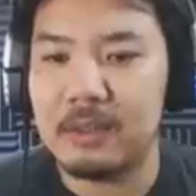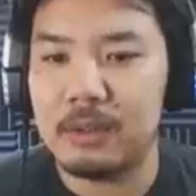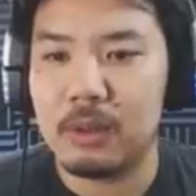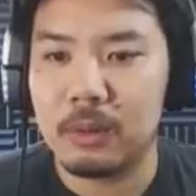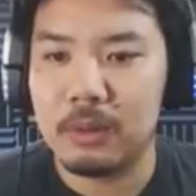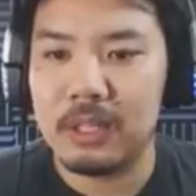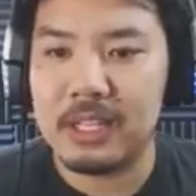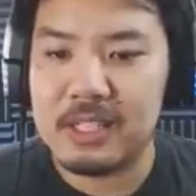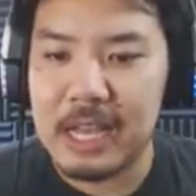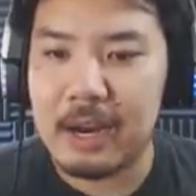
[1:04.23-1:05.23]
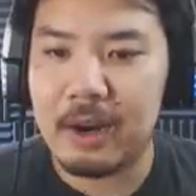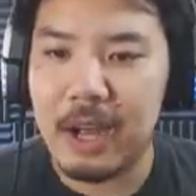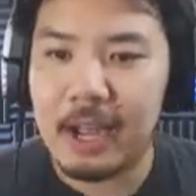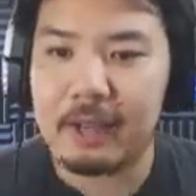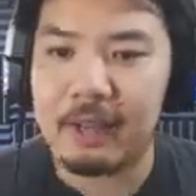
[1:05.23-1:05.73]
you to, through the entire
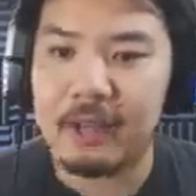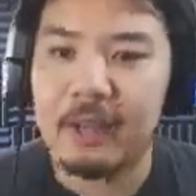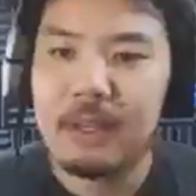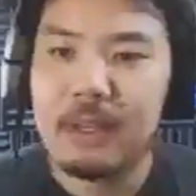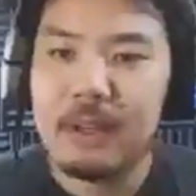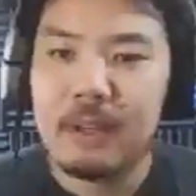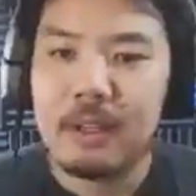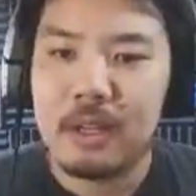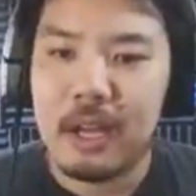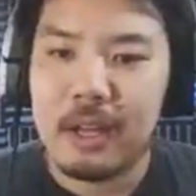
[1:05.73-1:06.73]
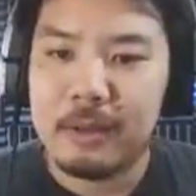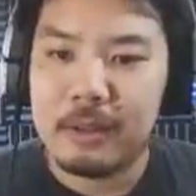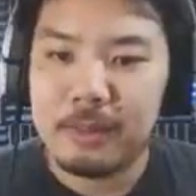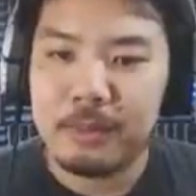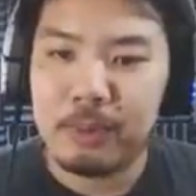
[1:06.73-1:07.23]
island. Uh,
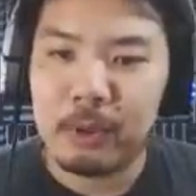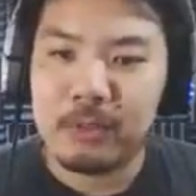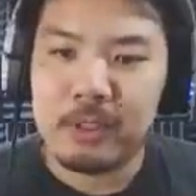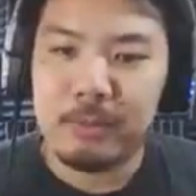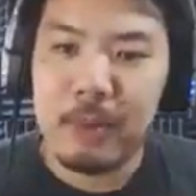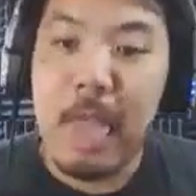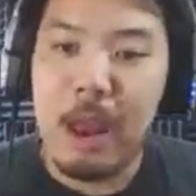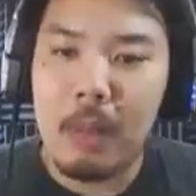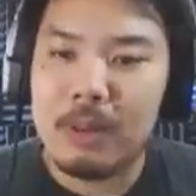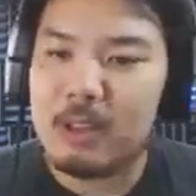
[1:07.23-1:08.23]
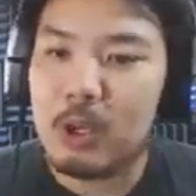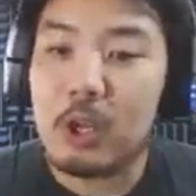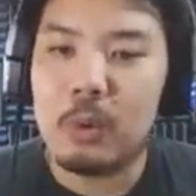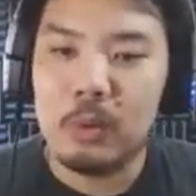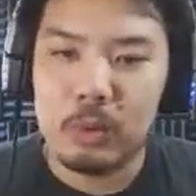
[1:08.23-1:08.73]
pro, tip,
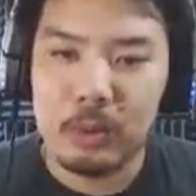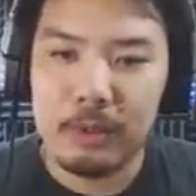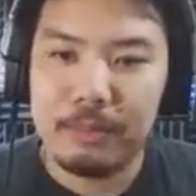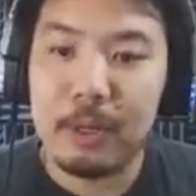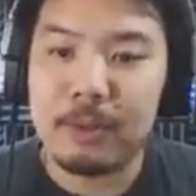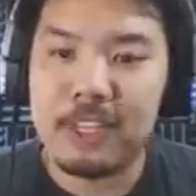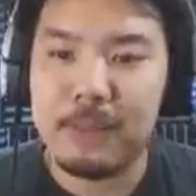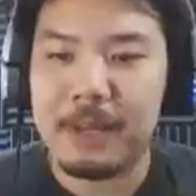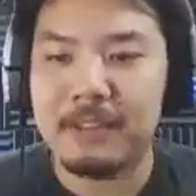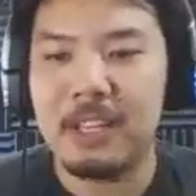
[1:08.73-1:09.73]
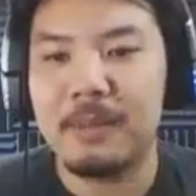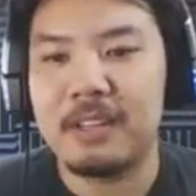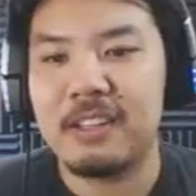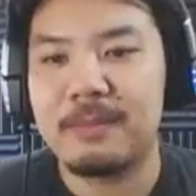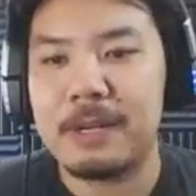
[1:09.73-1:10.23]
pro tip about
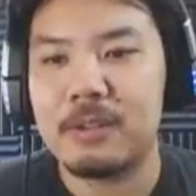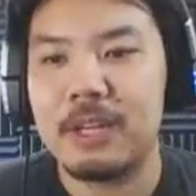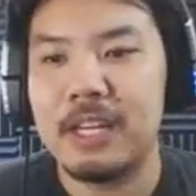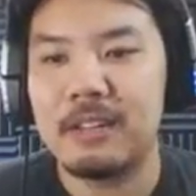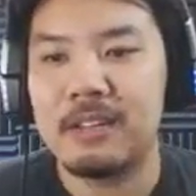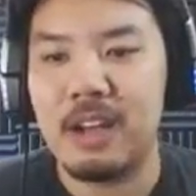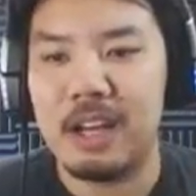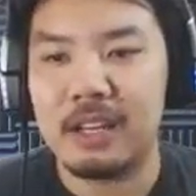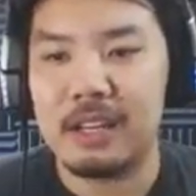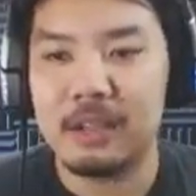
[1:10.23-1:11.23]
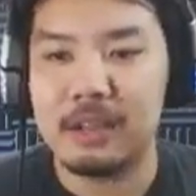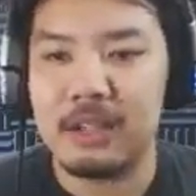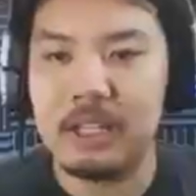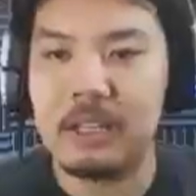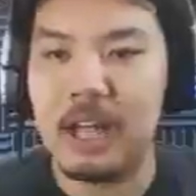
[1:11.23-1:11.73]
Diamante special, he does not kill
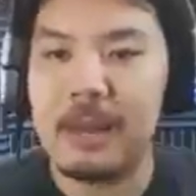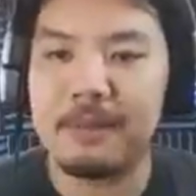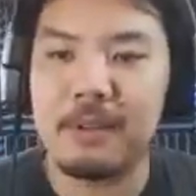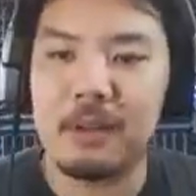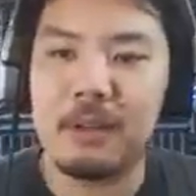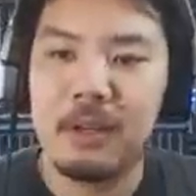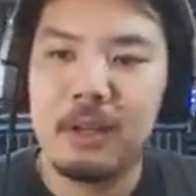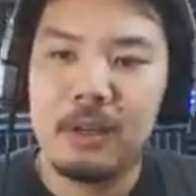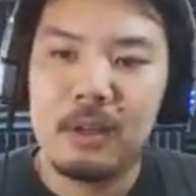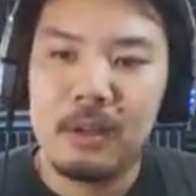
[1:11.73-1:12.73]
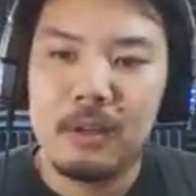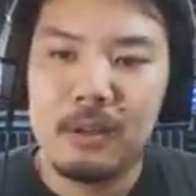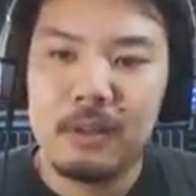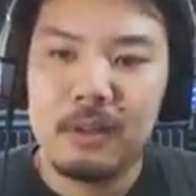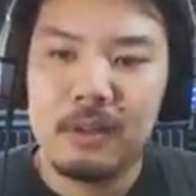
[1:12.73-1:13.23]
the lobster.
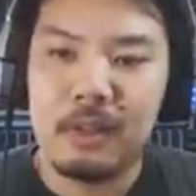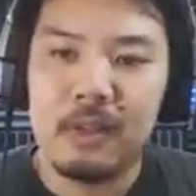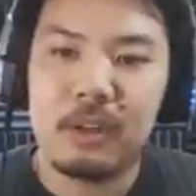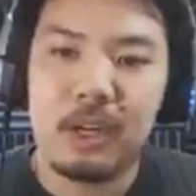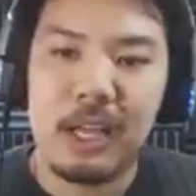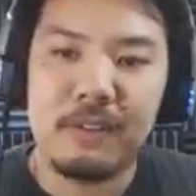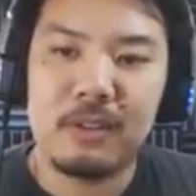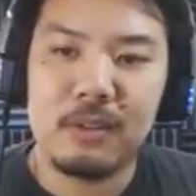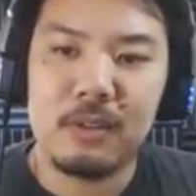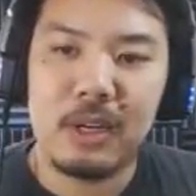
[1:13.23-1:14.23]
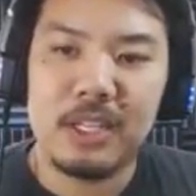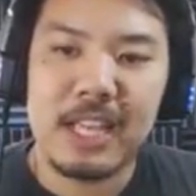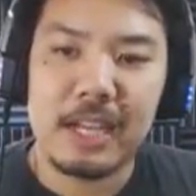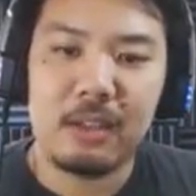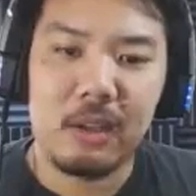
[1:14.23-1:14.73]
So you're going to have to
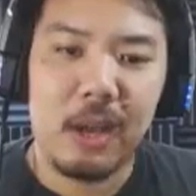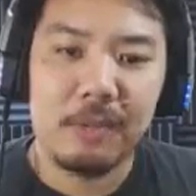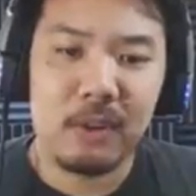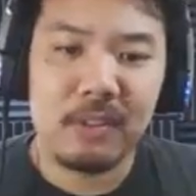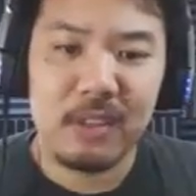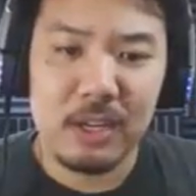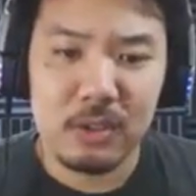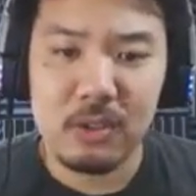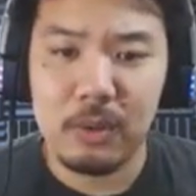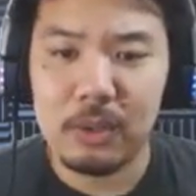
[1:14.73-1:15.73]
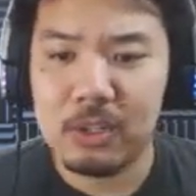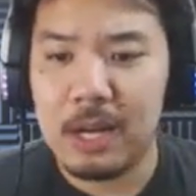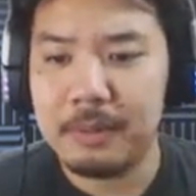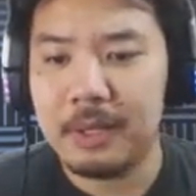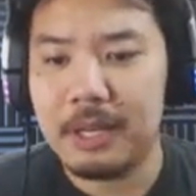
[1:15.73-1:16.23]
attack the lobster on stage two with your
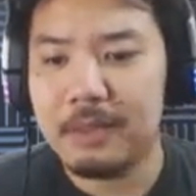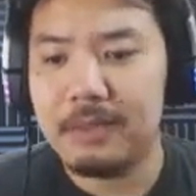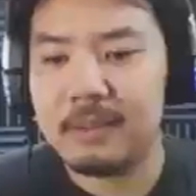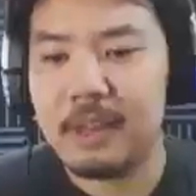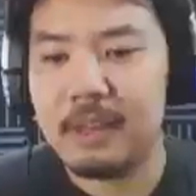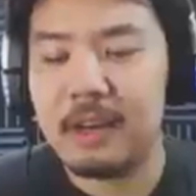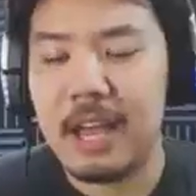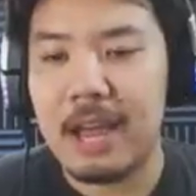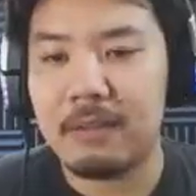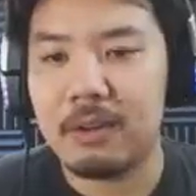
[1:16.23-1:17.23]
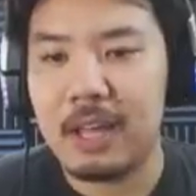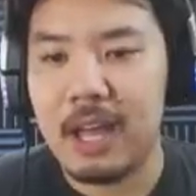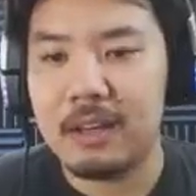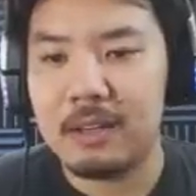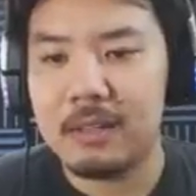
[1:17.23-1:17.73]
combo hits, and then after
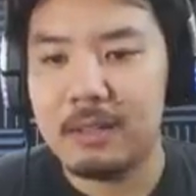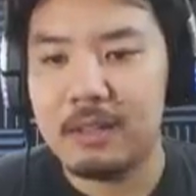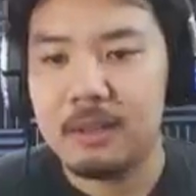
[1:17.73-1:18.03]
that,